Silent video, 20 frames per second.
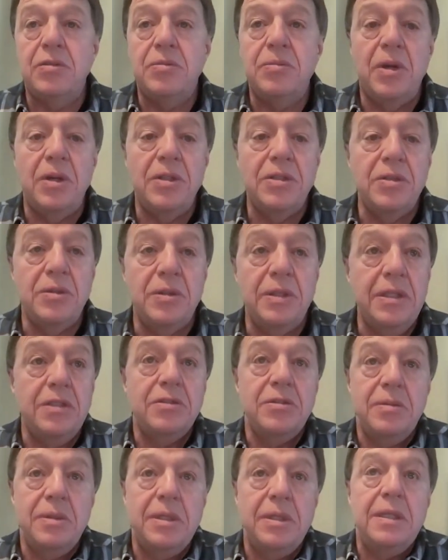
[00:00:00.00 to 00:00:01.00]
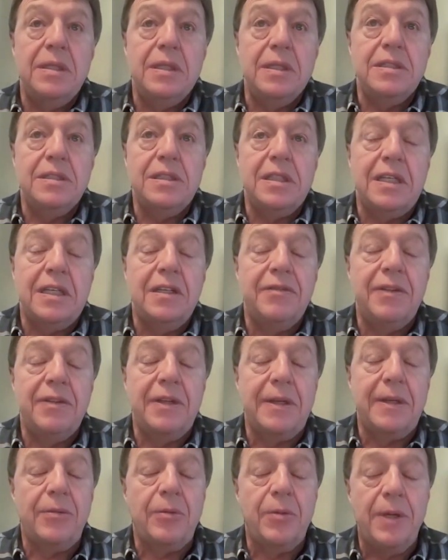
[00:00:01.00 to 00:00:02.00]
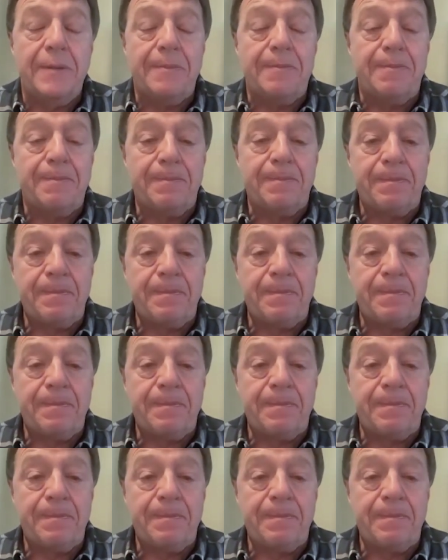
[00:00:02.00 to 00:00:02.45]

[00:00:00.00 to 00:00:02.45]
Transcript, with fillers: module industry in a significant way.